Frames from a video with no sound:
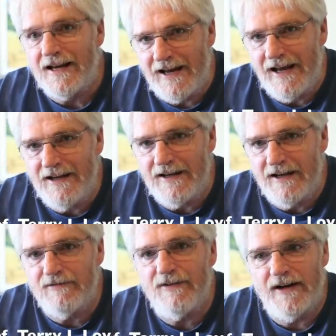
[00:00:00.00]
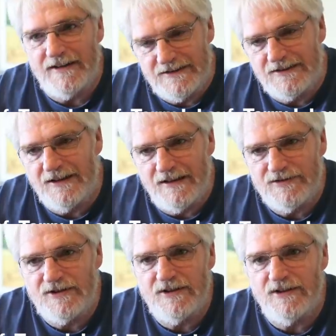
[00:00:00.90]
can identify that still have
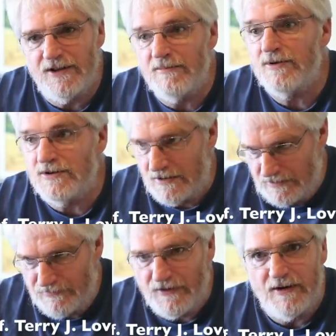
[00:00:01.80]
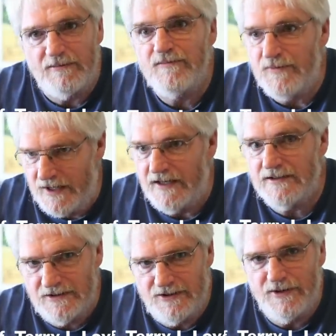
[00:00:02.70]
serial numbers are from,
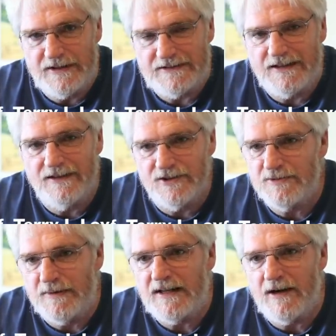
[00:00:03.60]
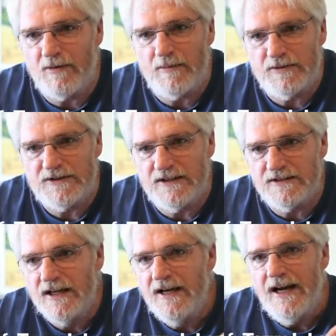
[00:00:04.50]
yes, US dealers, but that
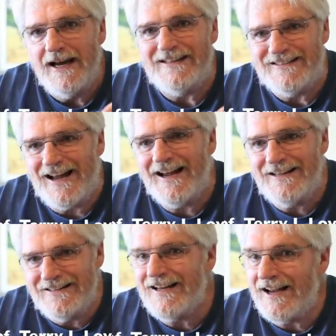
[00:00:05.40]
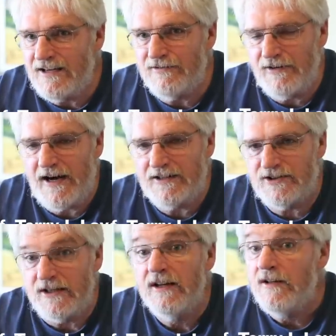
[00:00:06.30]
represents a tiny, tiny
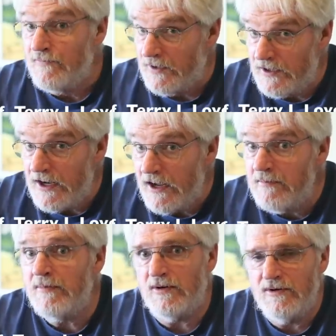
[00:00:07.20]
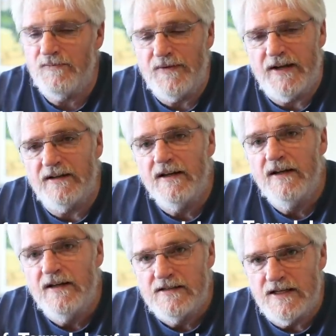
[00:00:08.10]
fraction. The number that
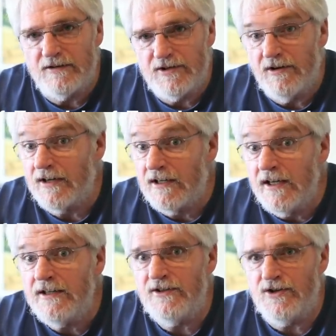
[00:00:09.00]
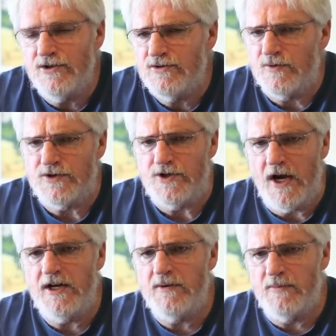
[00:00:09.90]
Secretary Clinton used was
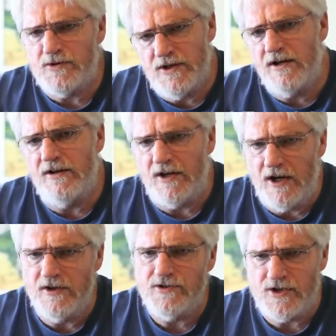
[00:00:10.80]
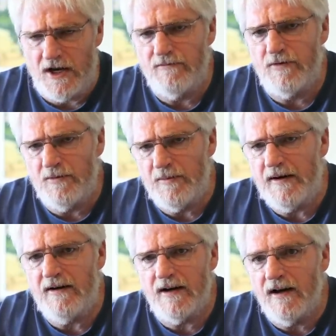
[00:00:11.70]
90% of the guns come from
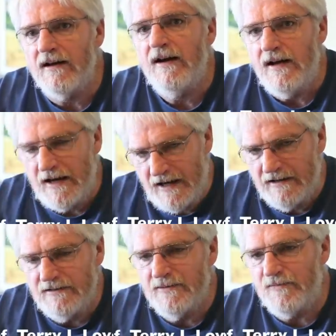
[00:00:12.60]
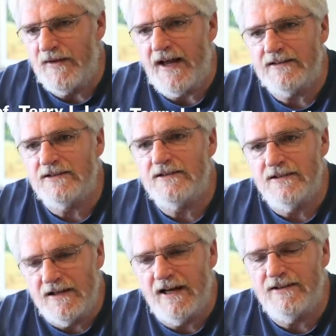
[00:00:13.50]
America. And
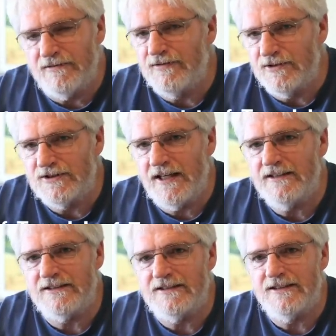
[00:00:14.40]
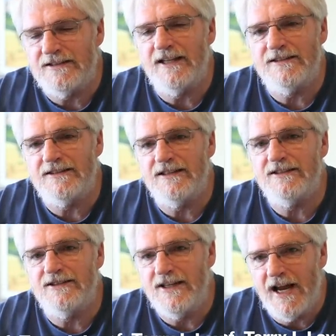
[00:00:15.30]
that's not the full sentence. The sentence
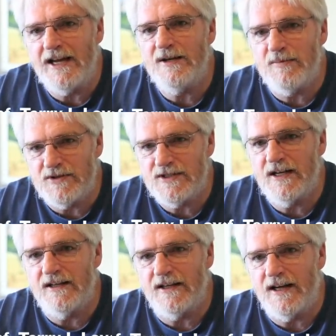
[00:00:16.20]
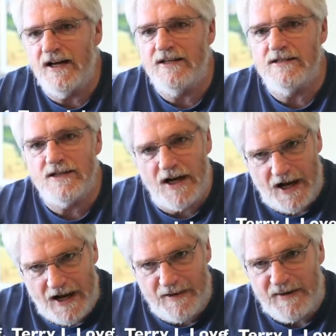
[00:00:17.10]
is 90% of the guns,
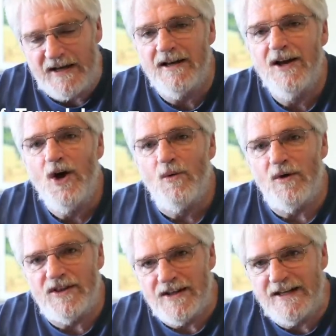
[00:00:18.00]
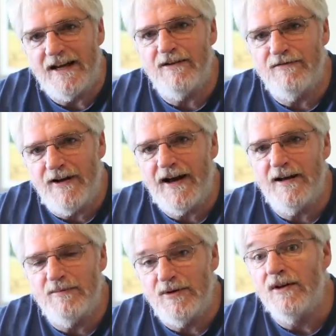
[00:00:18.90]
comma, with
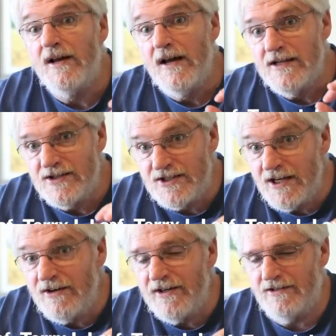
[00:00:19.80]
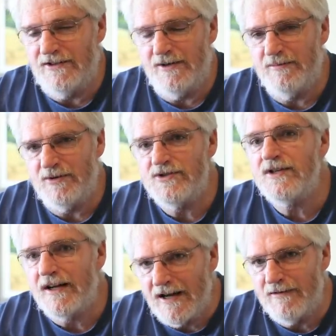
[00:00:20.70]
identifiable serial
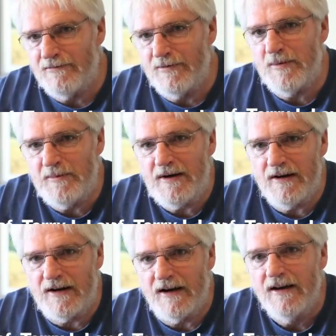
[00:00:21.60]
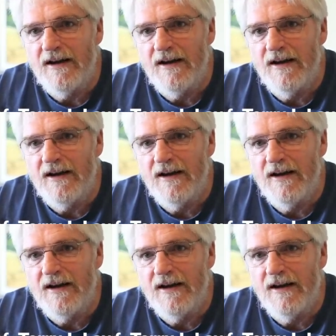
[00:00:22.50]
numbers come from America.